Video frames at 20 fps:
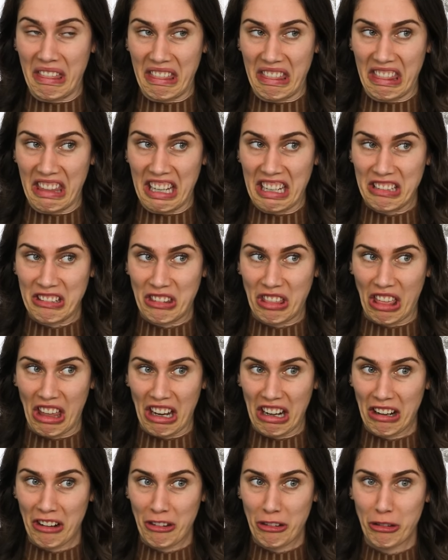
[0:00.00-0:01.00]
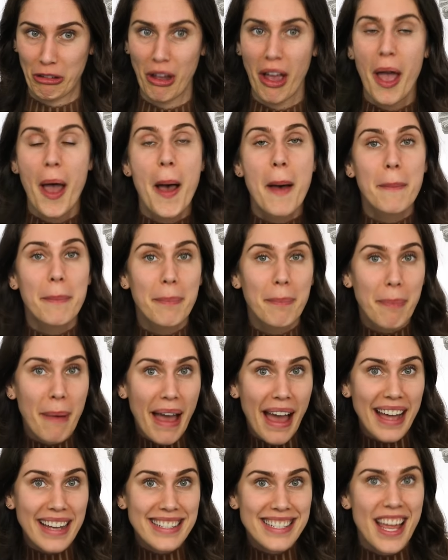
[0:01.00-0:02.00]
these things.
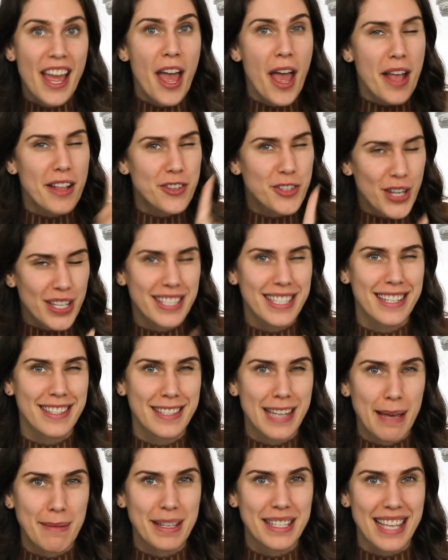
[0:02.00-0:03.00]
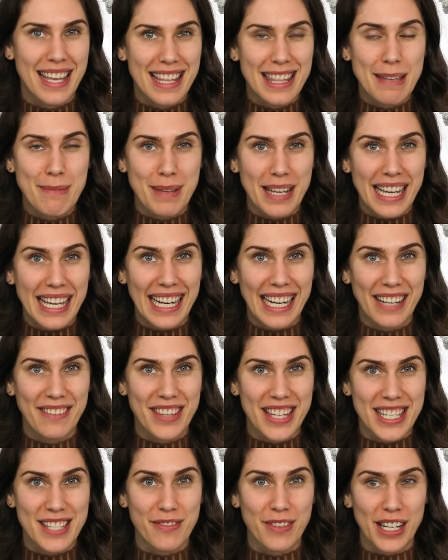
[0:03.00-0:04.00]
But just as Debby said in the beginning
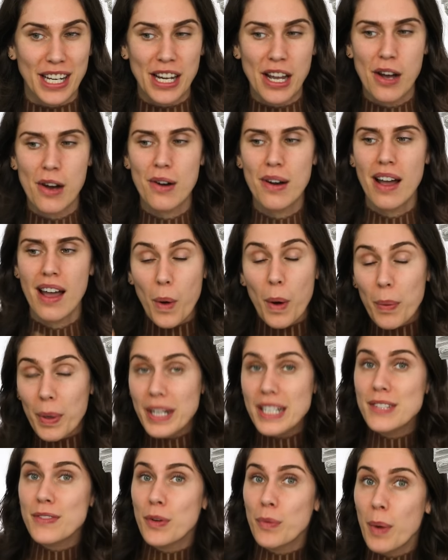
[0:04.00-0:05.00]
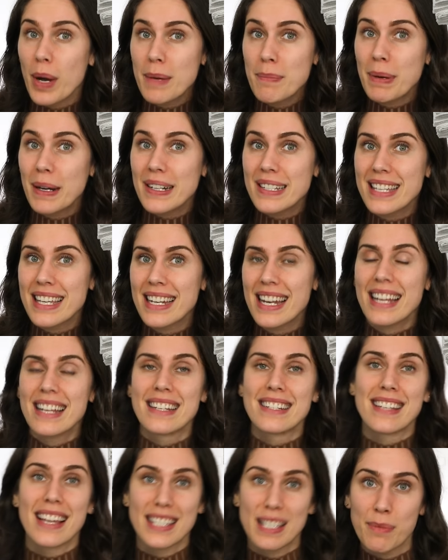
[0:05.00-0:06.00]
of this video, what works for one person
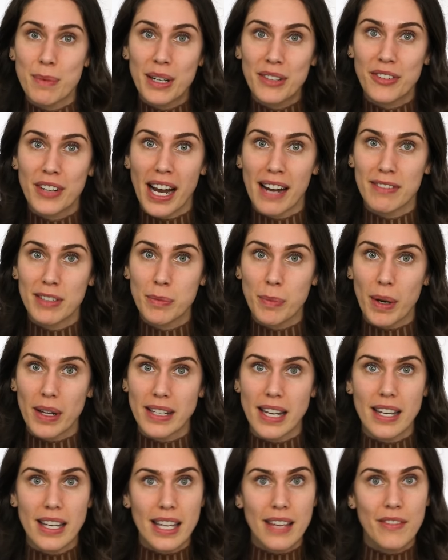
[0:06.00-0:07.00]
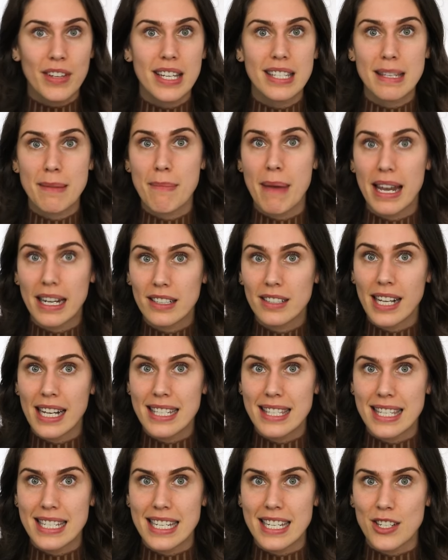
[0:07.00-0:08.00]
doesn't work for everyone. And even as a medical
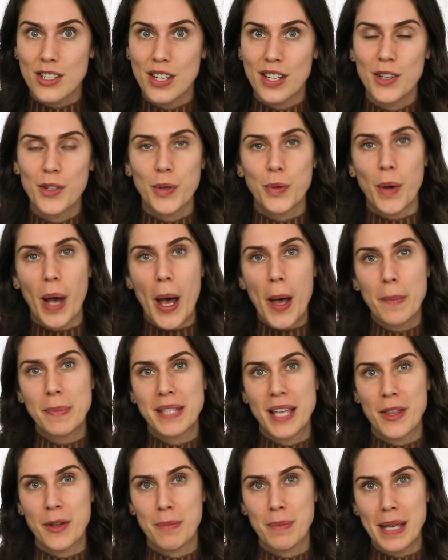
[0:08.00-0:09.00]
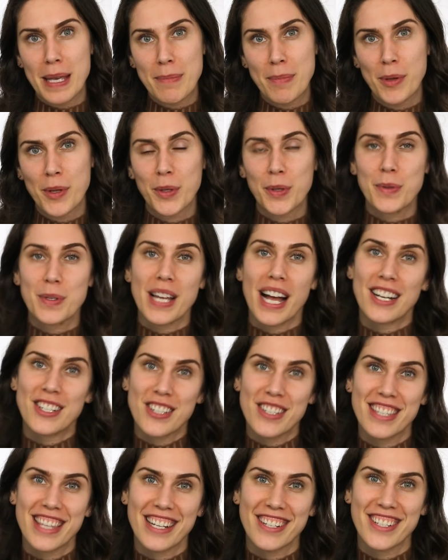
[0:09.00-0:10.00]
esthetician who helps other people, who
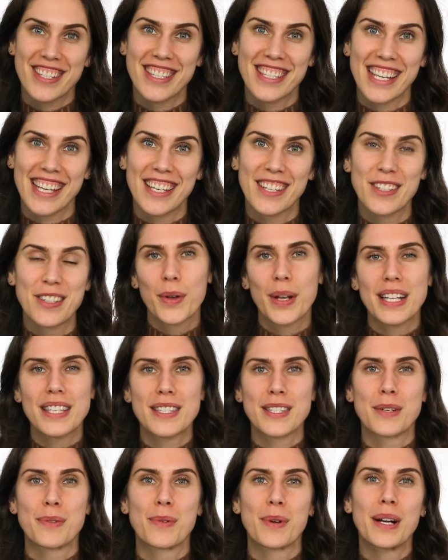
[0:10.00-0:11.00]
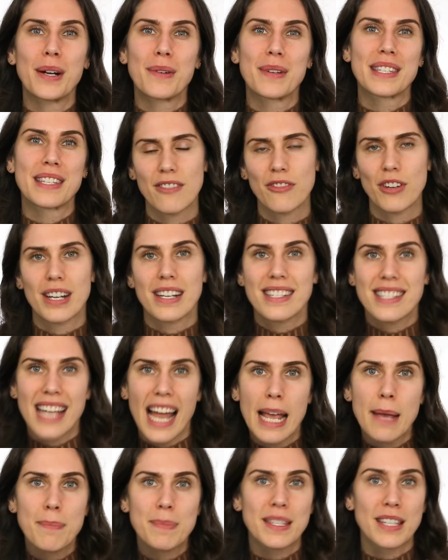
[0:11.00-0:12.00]
touches their skin, who gets to work with different
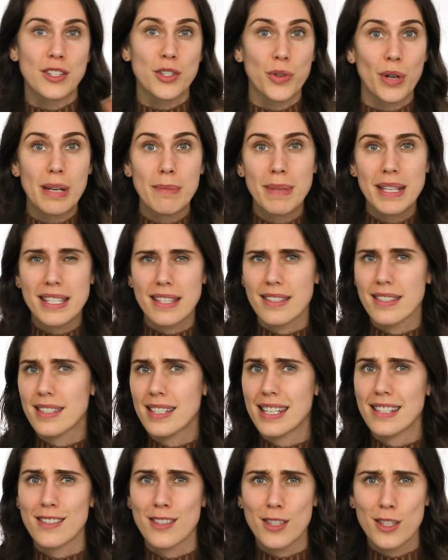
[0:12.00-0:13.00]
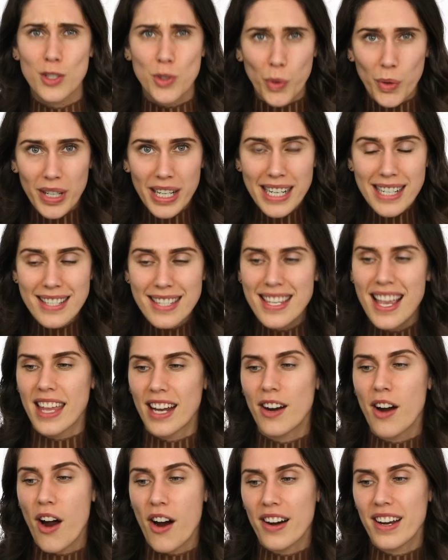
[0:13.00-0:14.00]
types and treatments and skin stories,
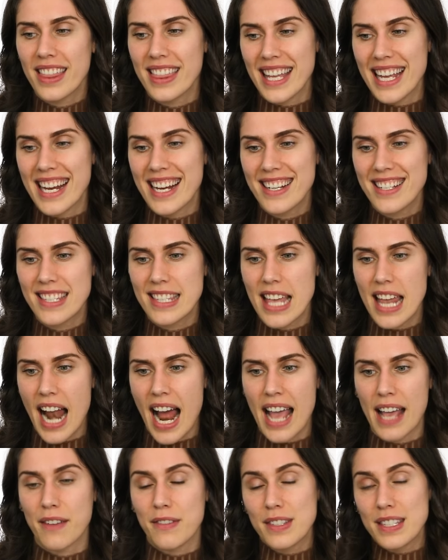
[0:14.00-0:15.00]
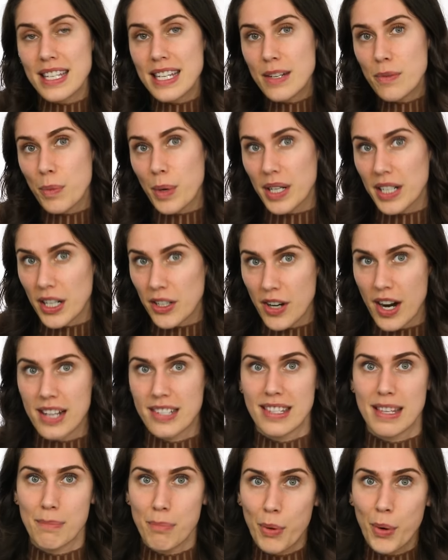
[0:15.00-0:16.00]
there are things that I have seen work
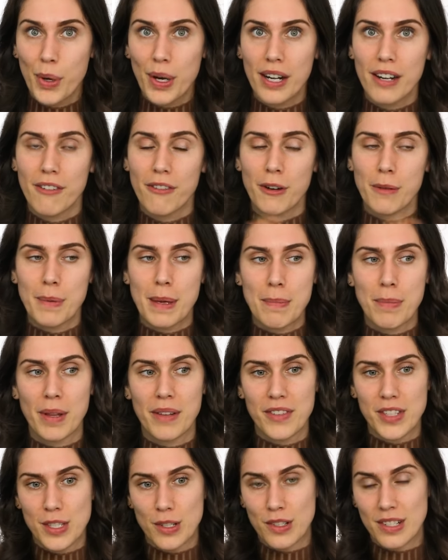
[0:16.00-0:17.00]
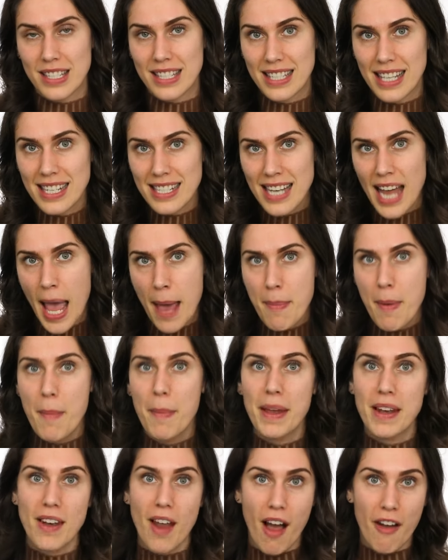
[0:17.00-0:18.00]
across the board for people of a certain skin type,
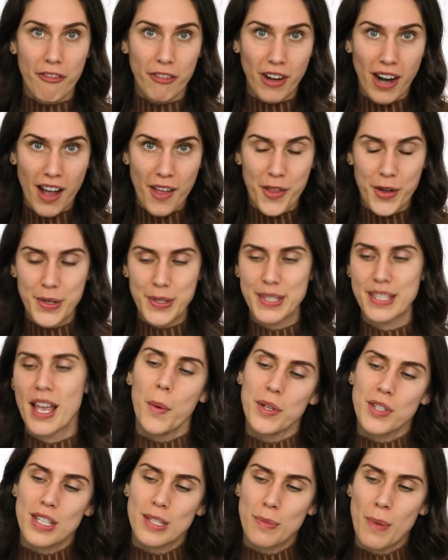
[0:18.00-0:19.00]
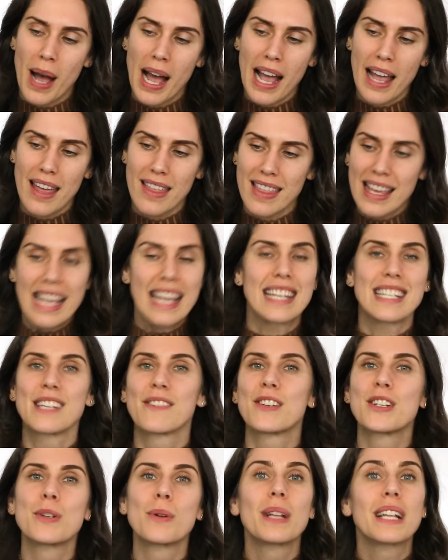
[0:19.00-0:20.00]
but not for others. Which is why the
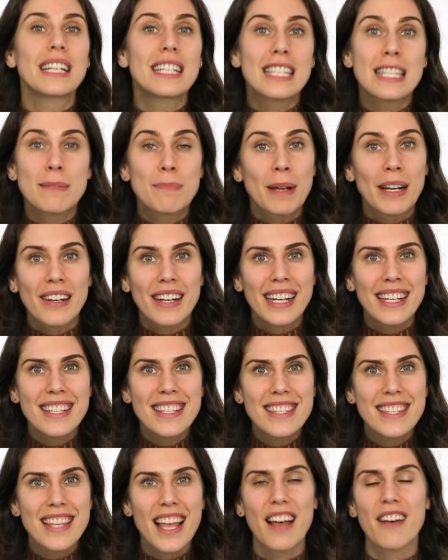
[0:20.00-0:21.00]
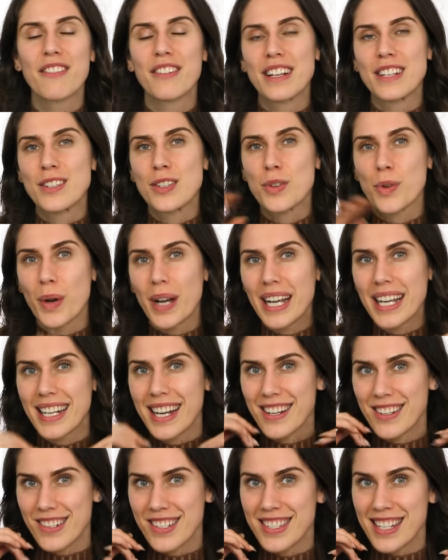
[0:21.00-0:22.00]
individual experience of enjoying and
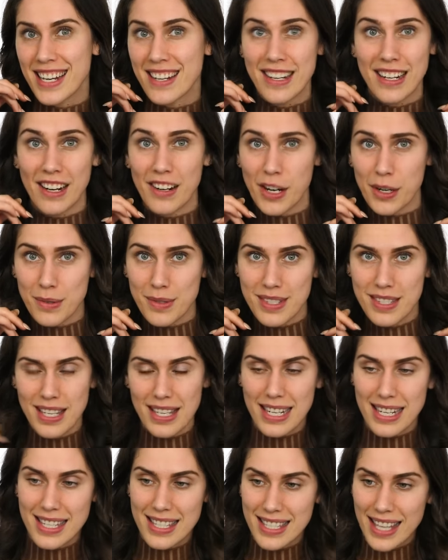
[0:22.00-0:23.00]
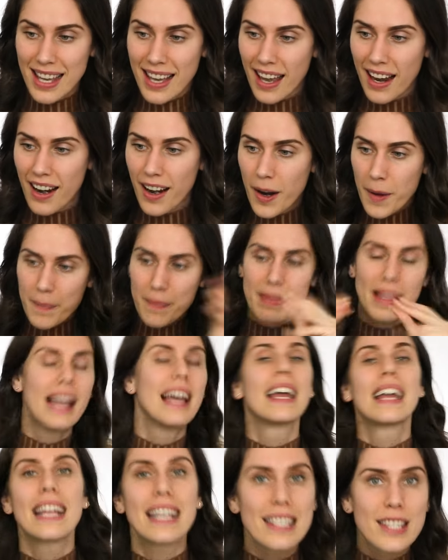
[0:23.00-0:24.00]
understanding our own skin and skincare
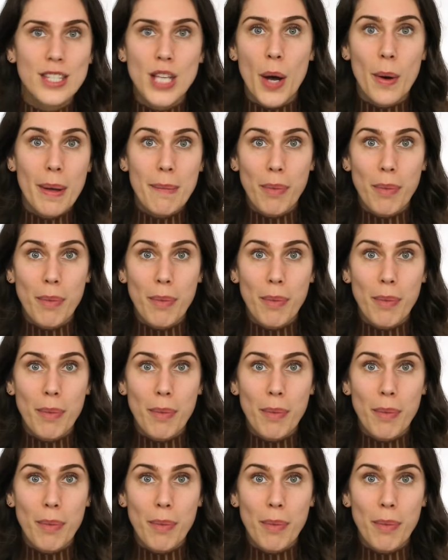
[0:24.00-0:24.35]
is so